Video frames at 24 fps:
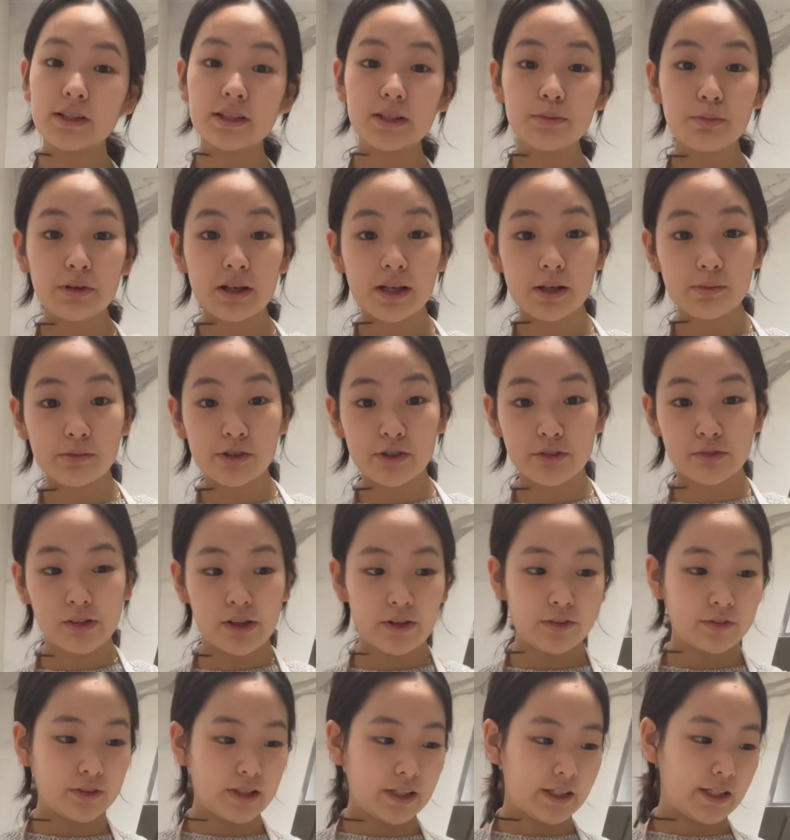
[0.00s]
it becomes
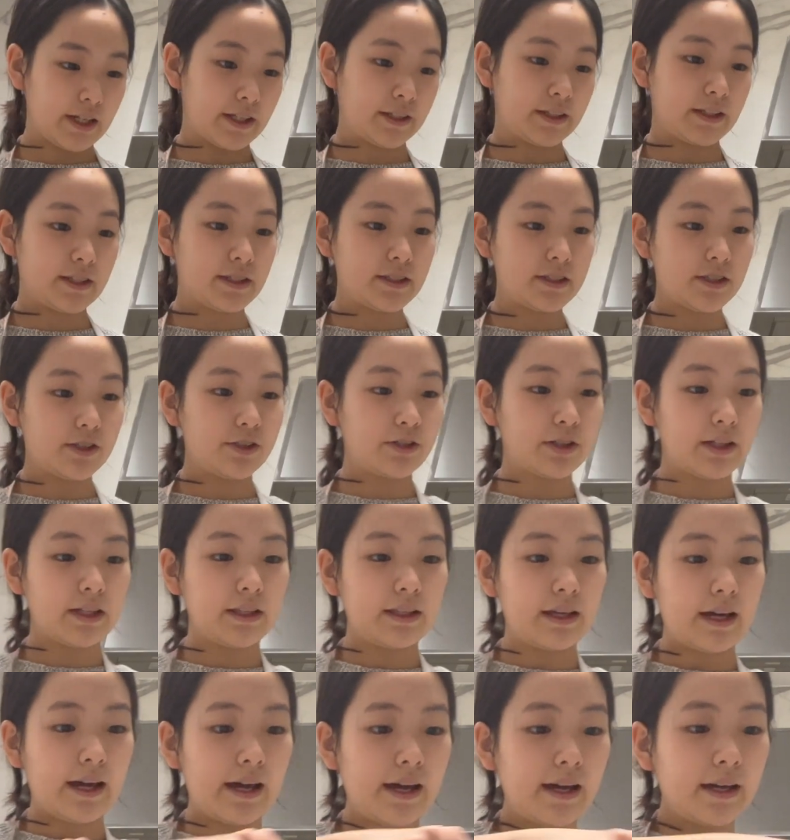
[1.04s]
fluffy like this, you can
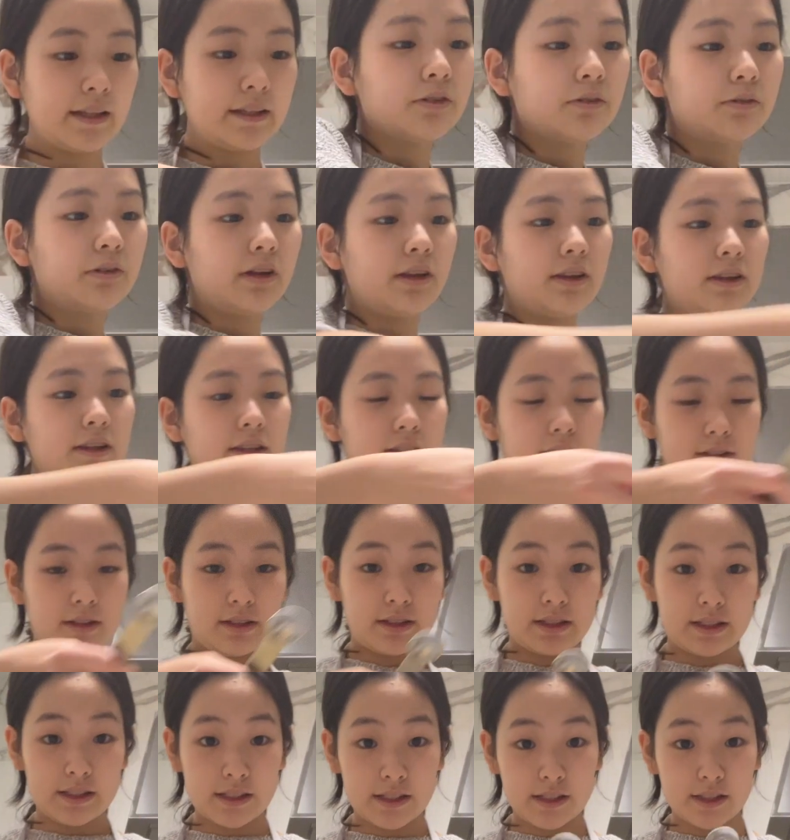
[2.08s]
add 1
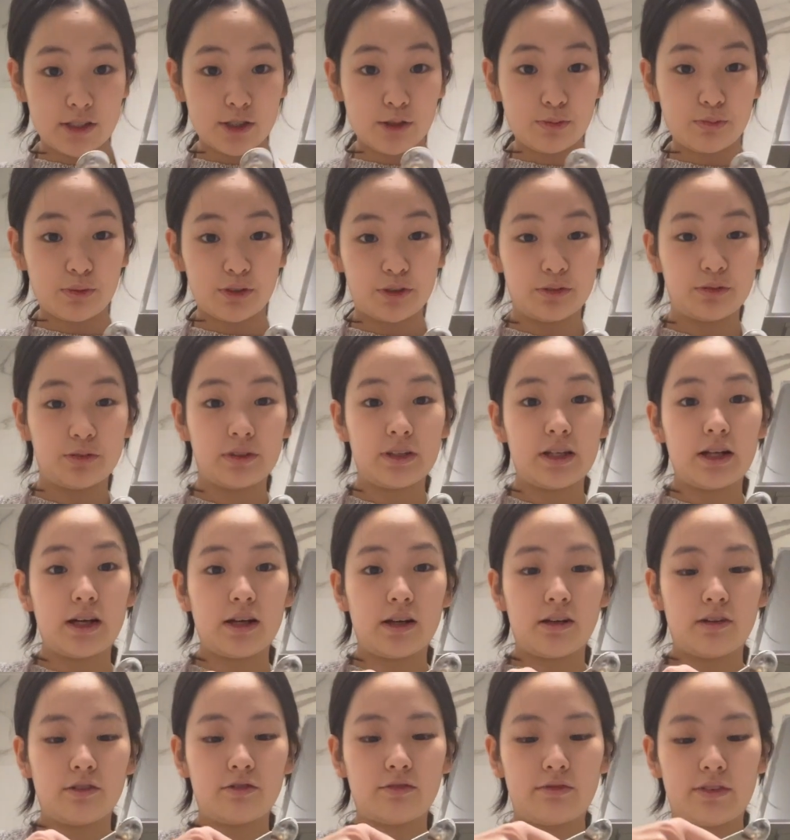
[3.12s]
teaspoon
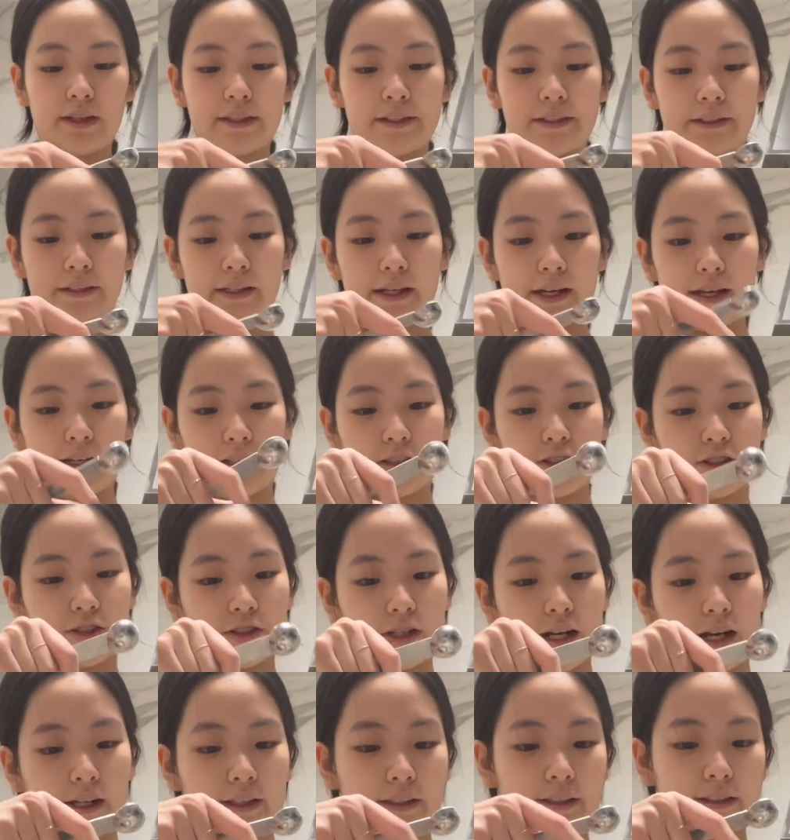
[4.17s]
of vanilla
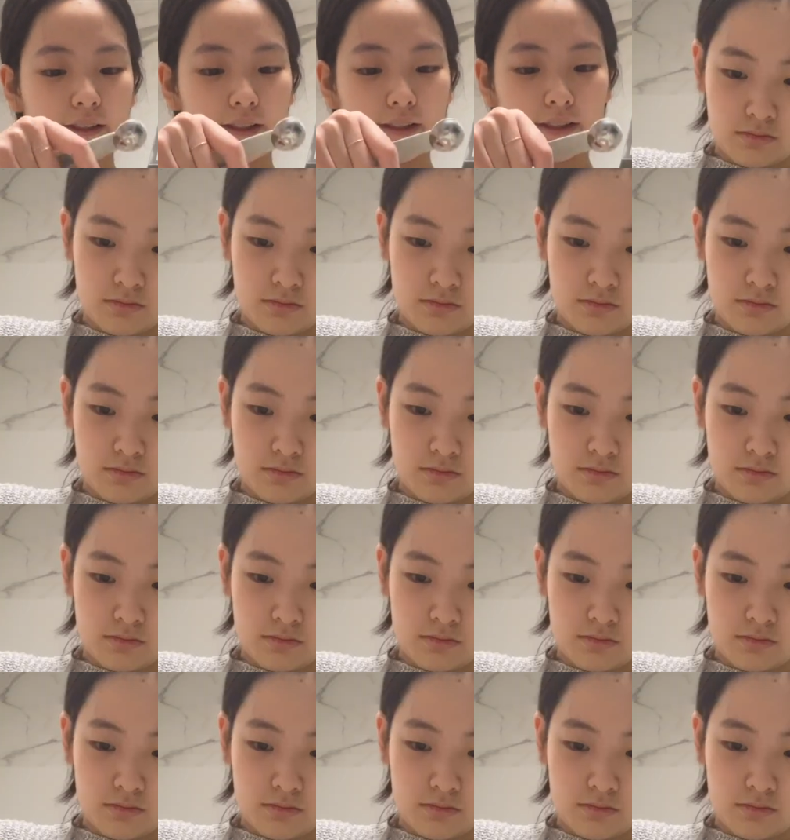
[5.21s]
extract.